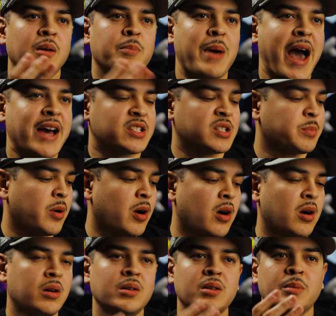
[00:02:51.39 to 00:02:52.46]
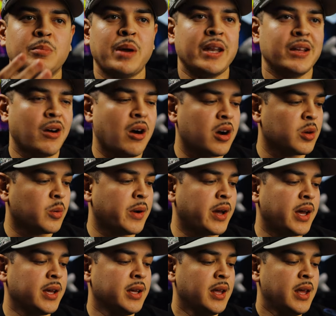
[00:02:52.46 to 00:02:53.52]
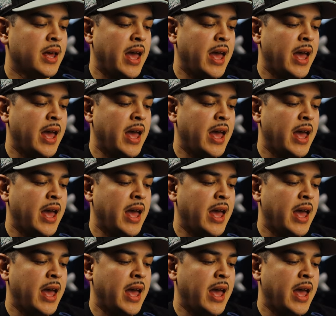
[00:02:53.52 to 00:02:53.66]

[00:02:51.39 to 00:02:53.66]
basketball, Penny Hardaway.